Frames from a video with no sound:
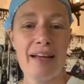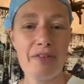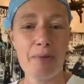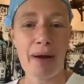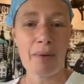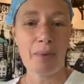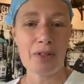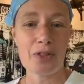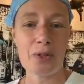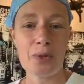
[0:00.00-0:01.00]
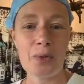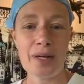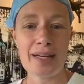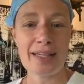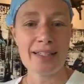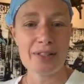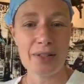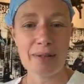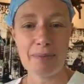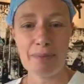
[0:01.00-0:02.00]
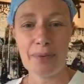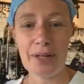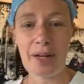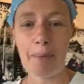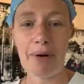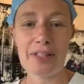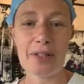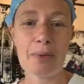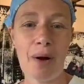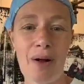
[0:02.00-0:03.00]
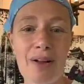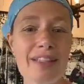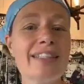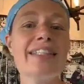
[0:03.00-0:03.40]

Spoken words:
if you might want to put it up on your wall,